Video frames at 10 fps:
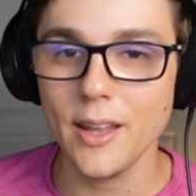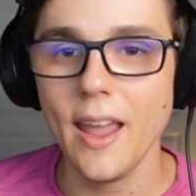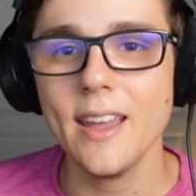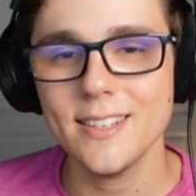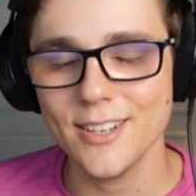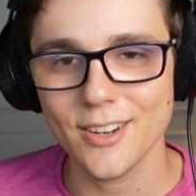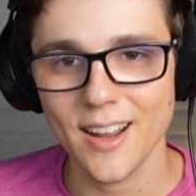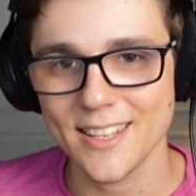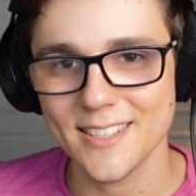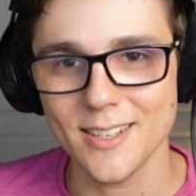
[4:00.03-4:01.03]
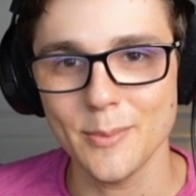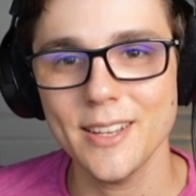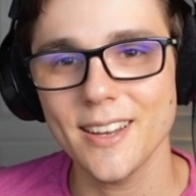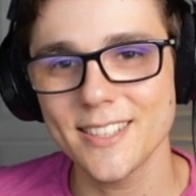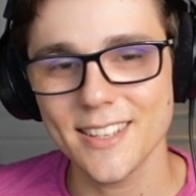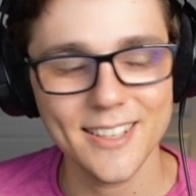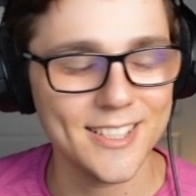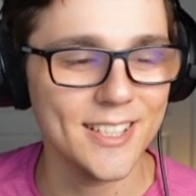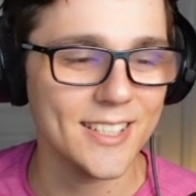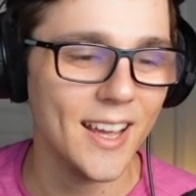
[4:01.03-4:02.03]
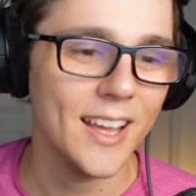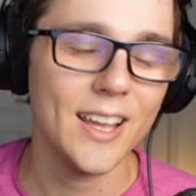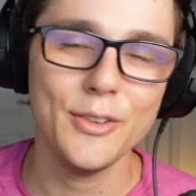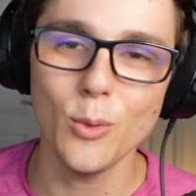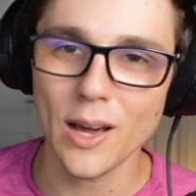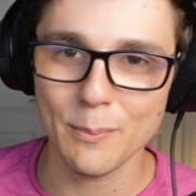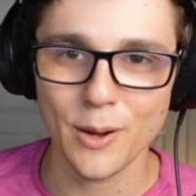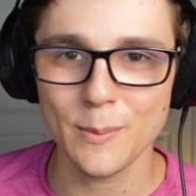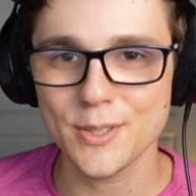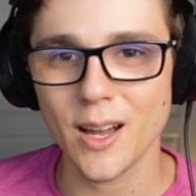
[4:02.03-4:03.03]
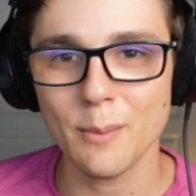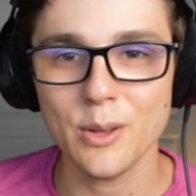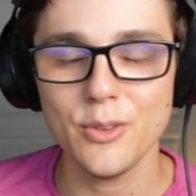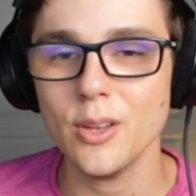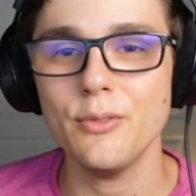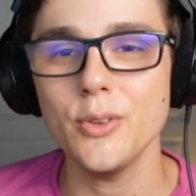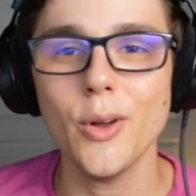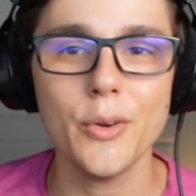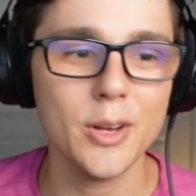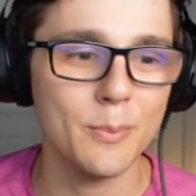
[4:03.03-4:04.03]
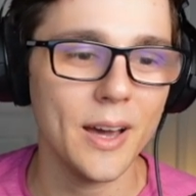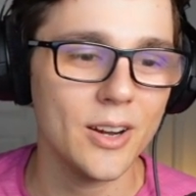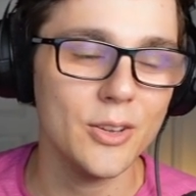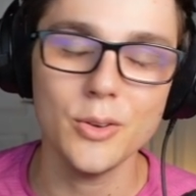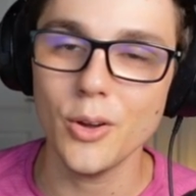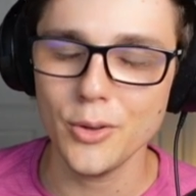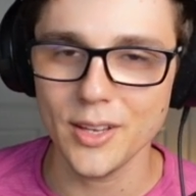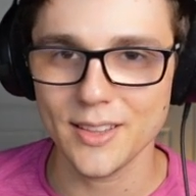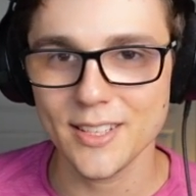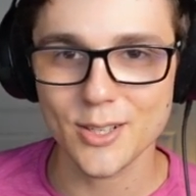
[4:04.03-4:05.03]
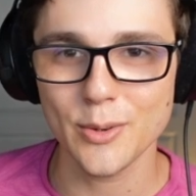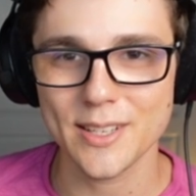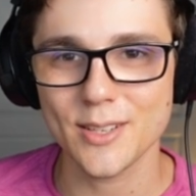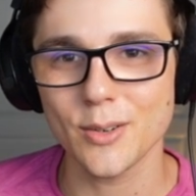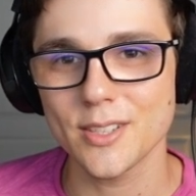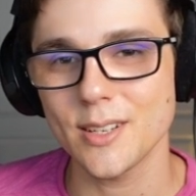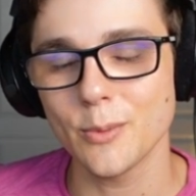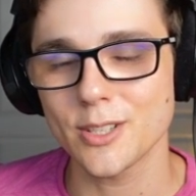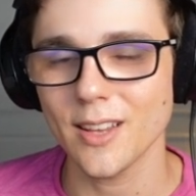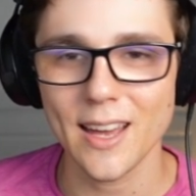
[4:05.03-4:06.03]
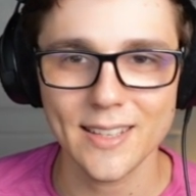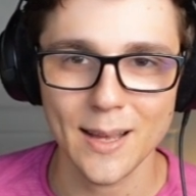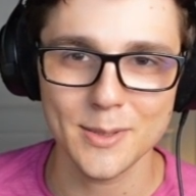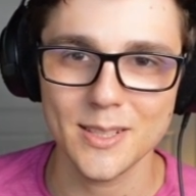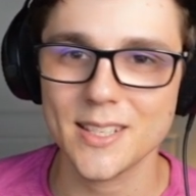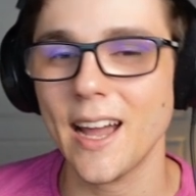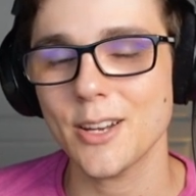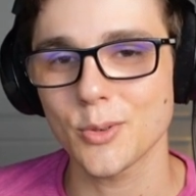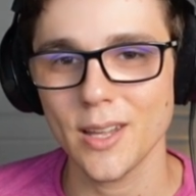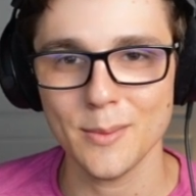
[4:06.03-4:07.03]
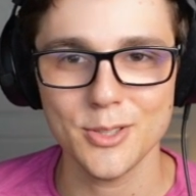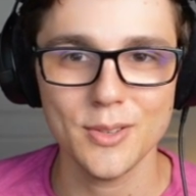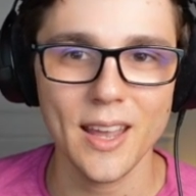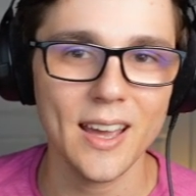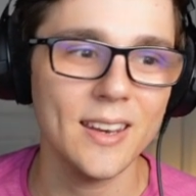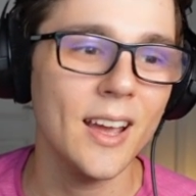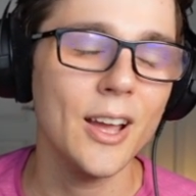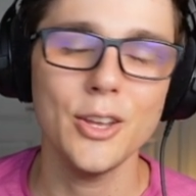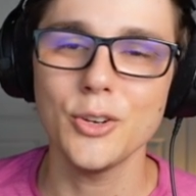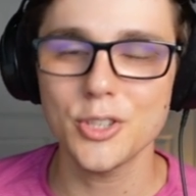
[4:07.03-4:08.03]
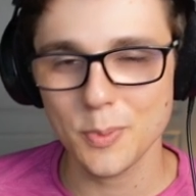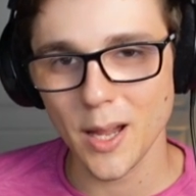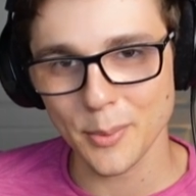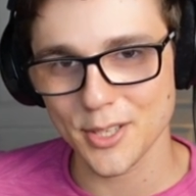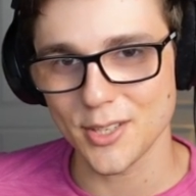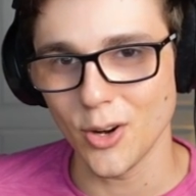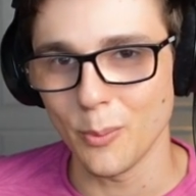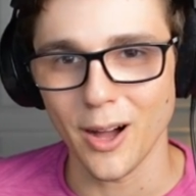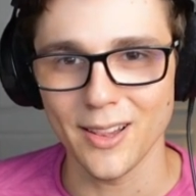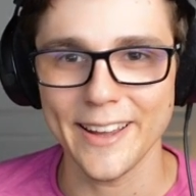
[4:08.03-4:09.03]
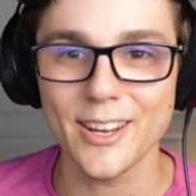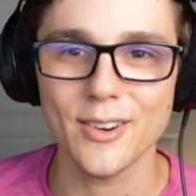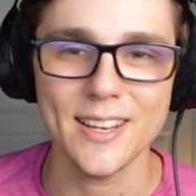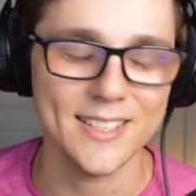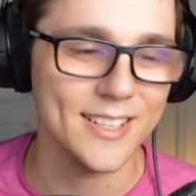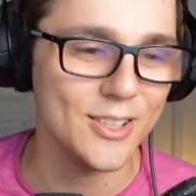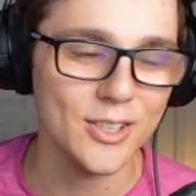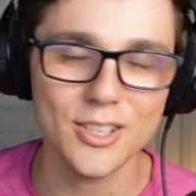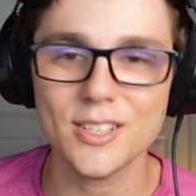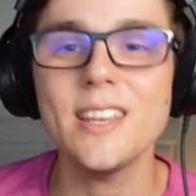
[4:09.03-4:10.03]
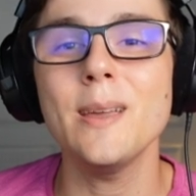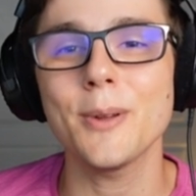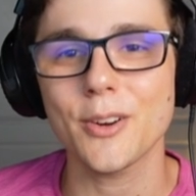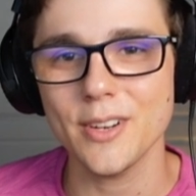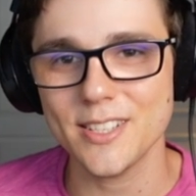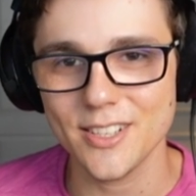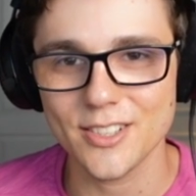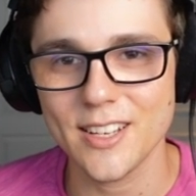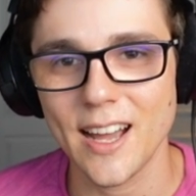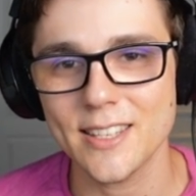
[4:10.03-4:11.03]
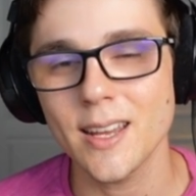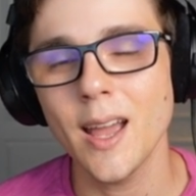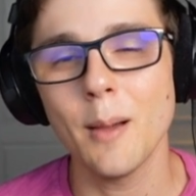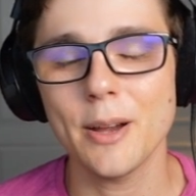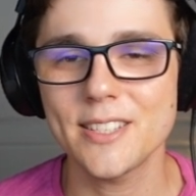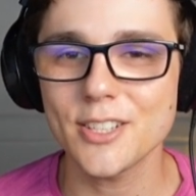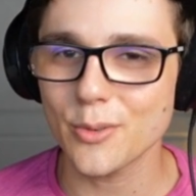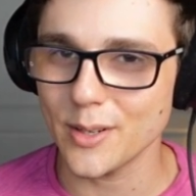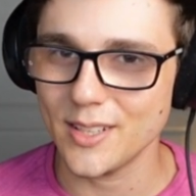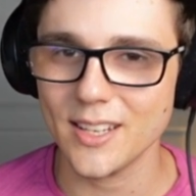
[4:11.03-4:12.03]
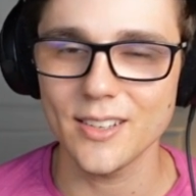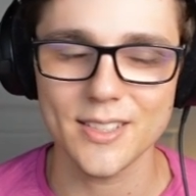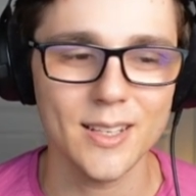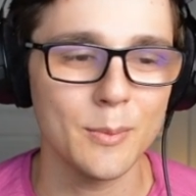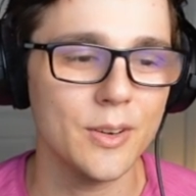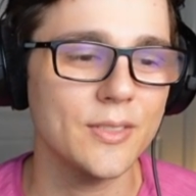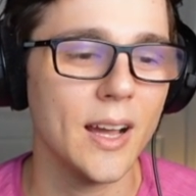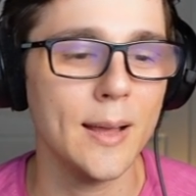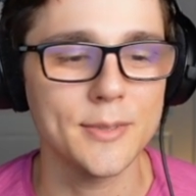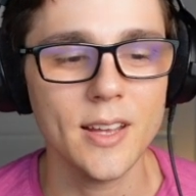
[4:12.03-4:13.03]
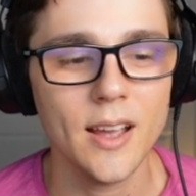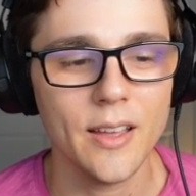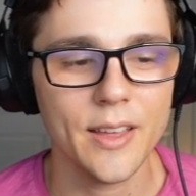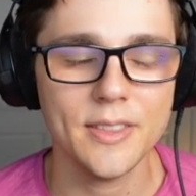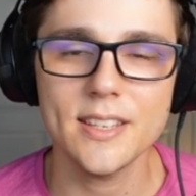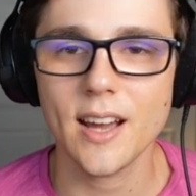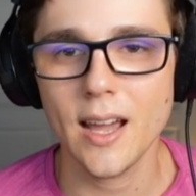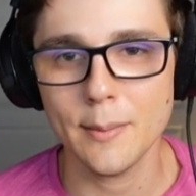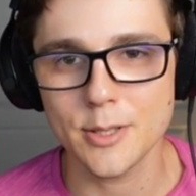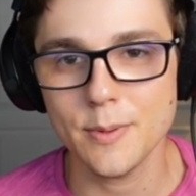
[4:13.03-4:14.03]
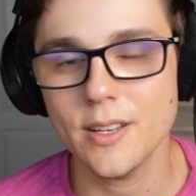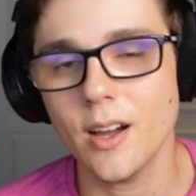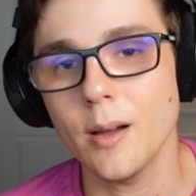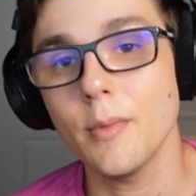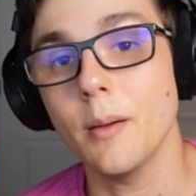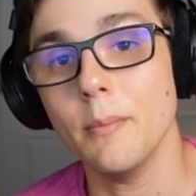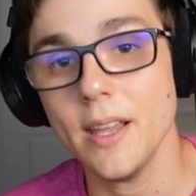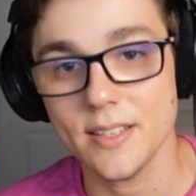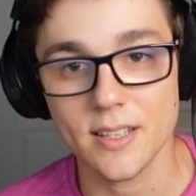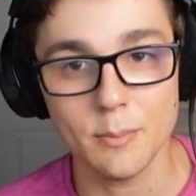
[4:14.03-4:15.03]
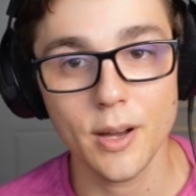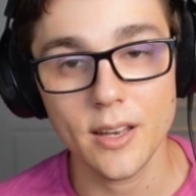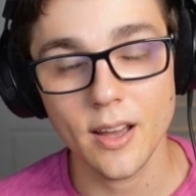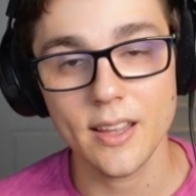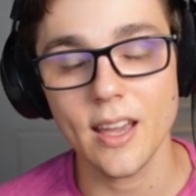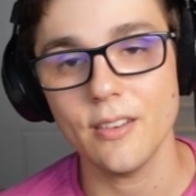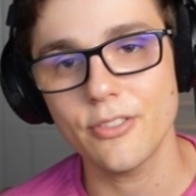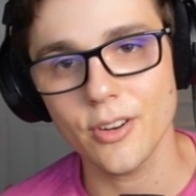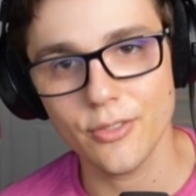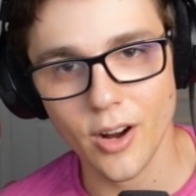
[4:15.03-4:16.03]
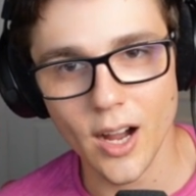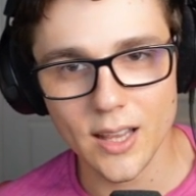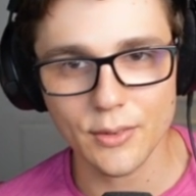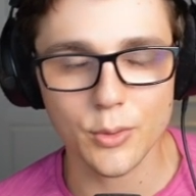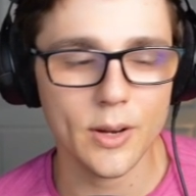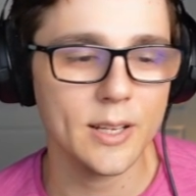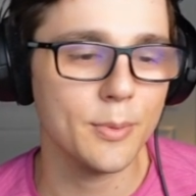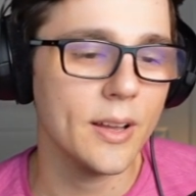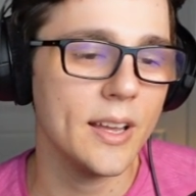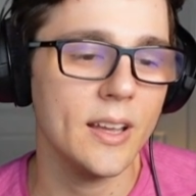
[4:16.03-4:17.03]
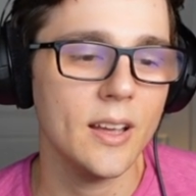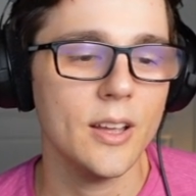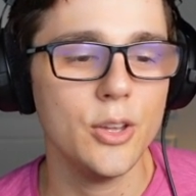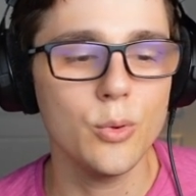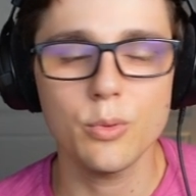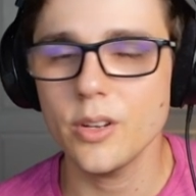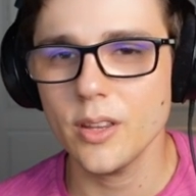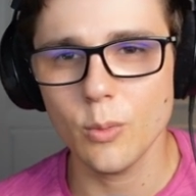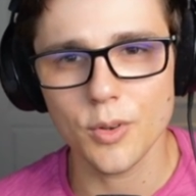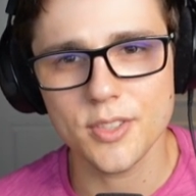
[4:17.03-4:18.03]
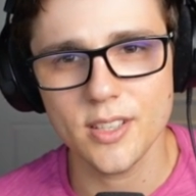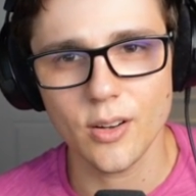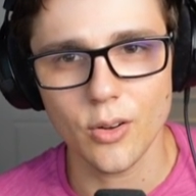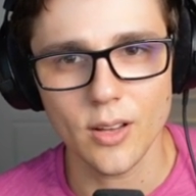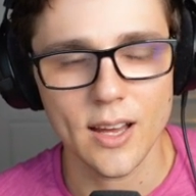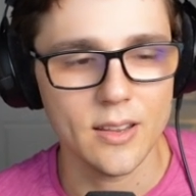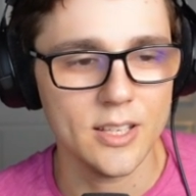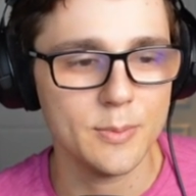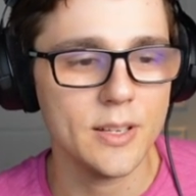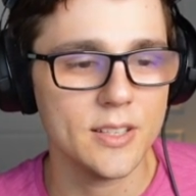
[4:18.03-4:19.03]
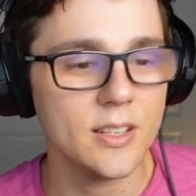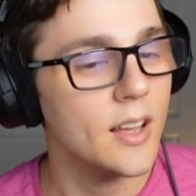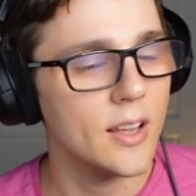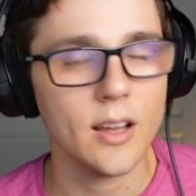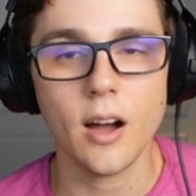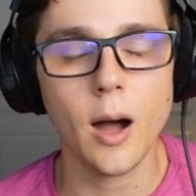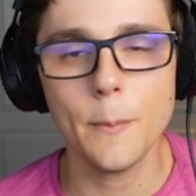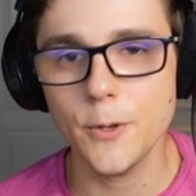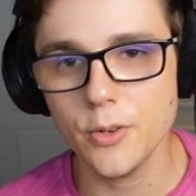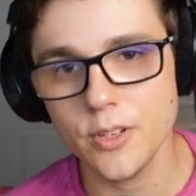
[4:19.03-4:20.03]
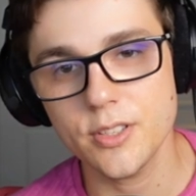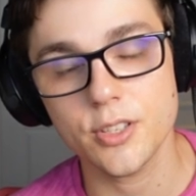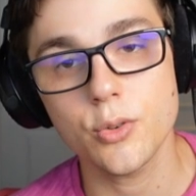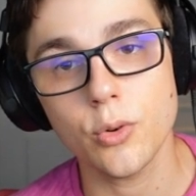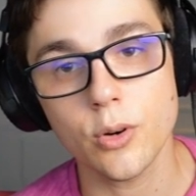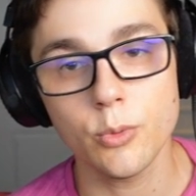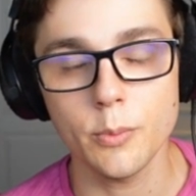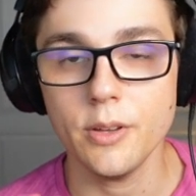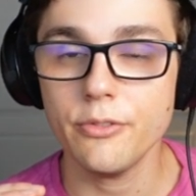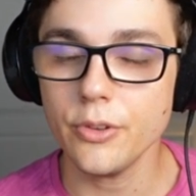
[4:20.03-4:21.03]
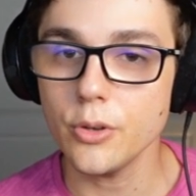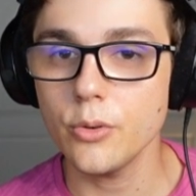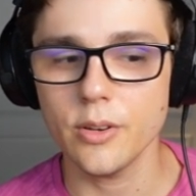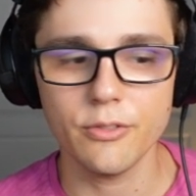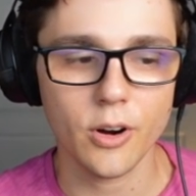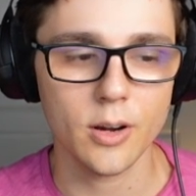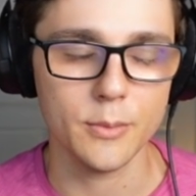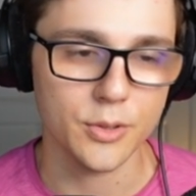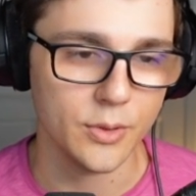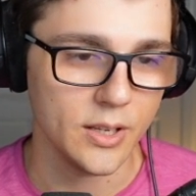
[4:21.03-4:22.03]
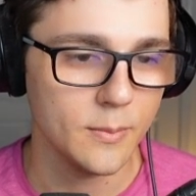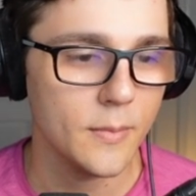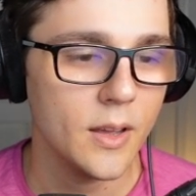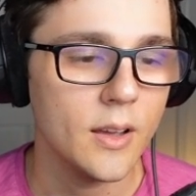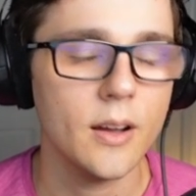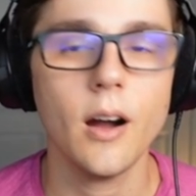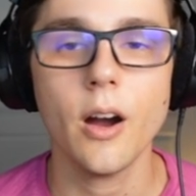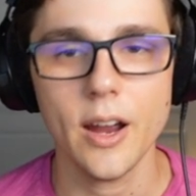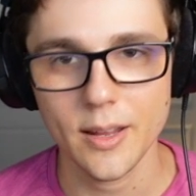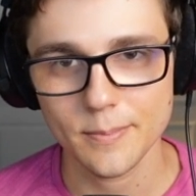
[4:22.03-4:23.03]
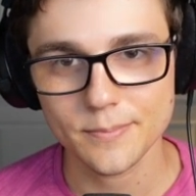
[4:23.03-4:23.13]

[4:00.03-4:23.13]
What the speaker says: A tier or S tier, because it's just, if you want to pub stomp, if you know you're better, you know you can get these quick scores in, which a lot of times in these casual games you can, you'll just be able to snowball like crazy, because you can just keep increasing your stats by such a ridiculous number of times that these items become amazing. But again, for high level ranked play, you really won't see a whole lot of these, because opportunities to score will be few and far in between. All right.